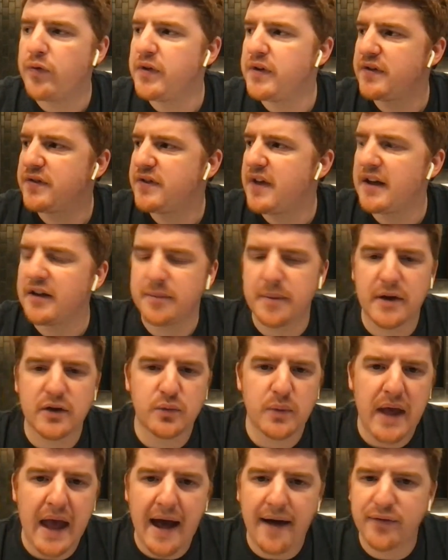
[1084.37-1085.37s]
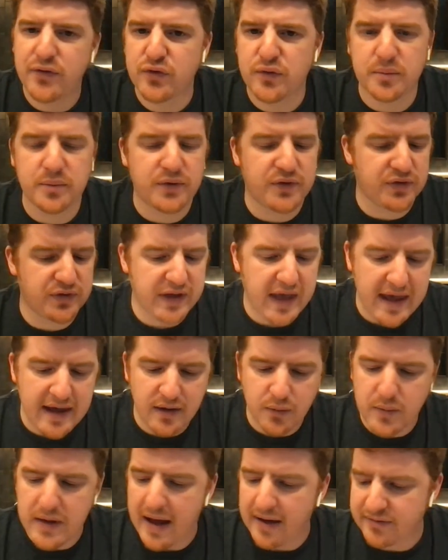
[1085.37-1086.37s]
these things, because we have
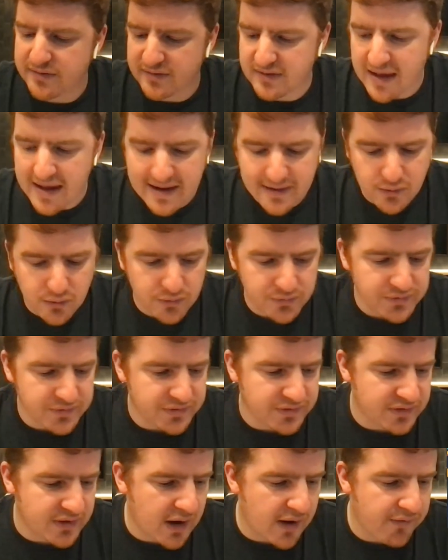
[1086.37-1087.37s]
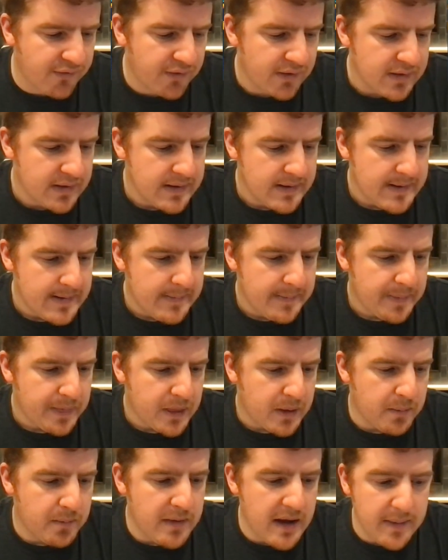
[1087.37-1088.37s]
scandals and stuff,
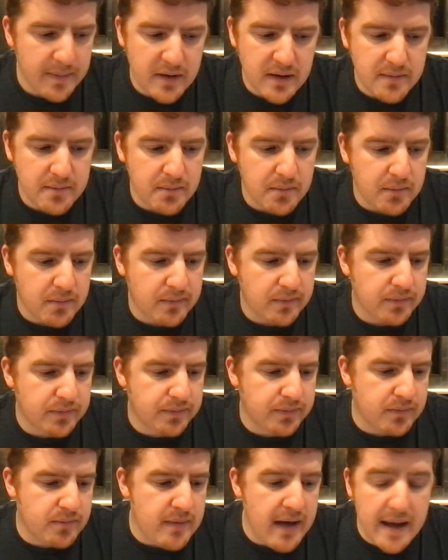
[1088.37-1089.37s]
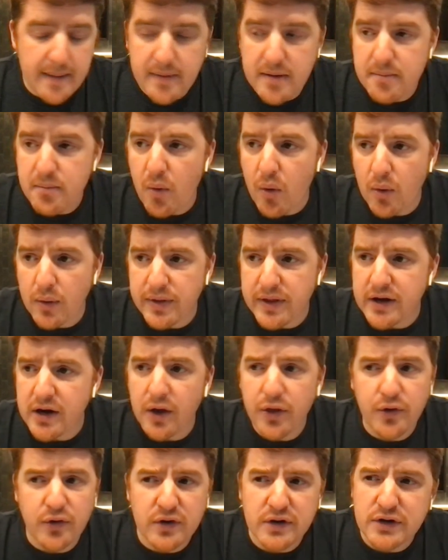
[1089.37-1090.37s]
maybe more than
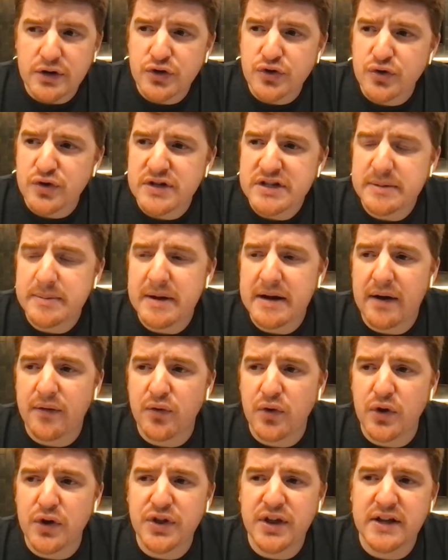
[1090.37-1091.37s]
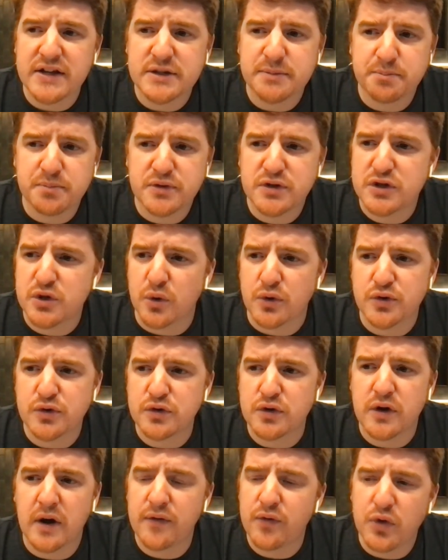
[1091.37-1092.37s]
other industries. I mean, I really think
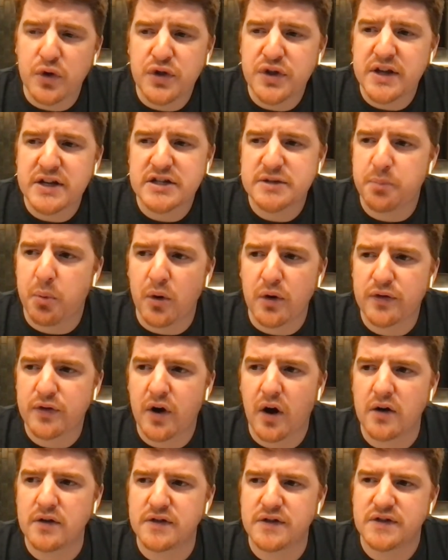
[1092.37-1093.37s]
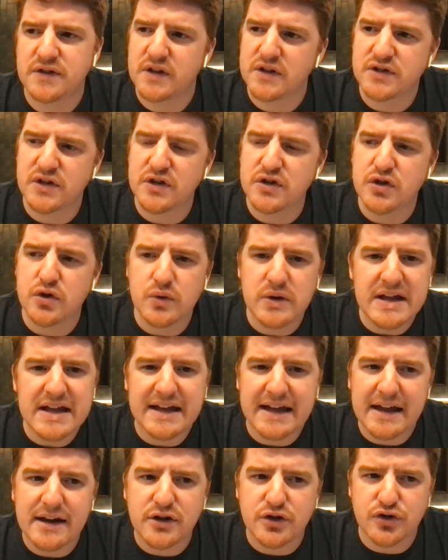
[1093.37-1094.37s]
sports cards is such a
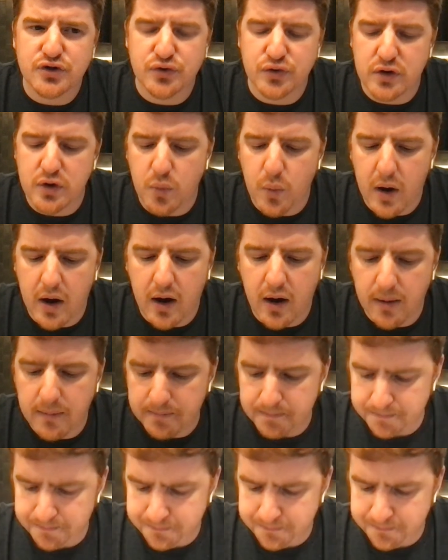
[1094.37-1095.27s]
unique industry where